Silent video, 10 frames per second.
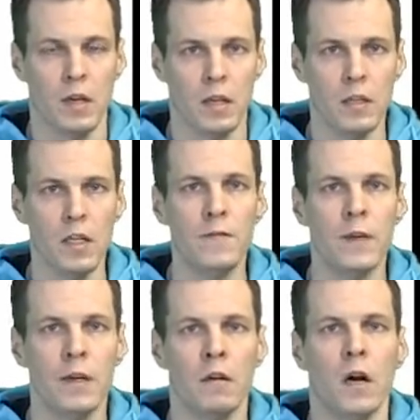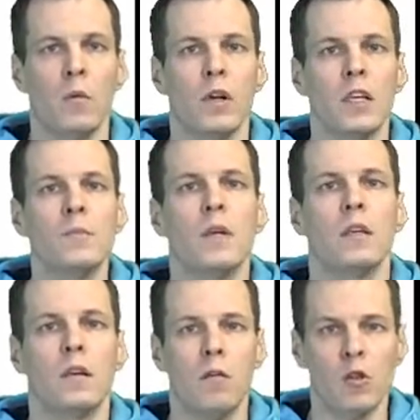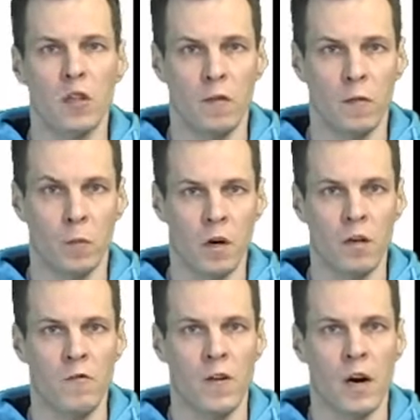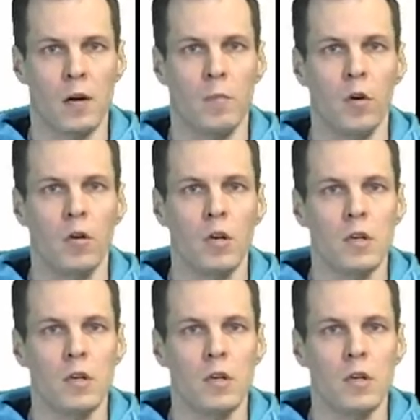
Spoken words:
In this video, I will explain the concept of a marker variable,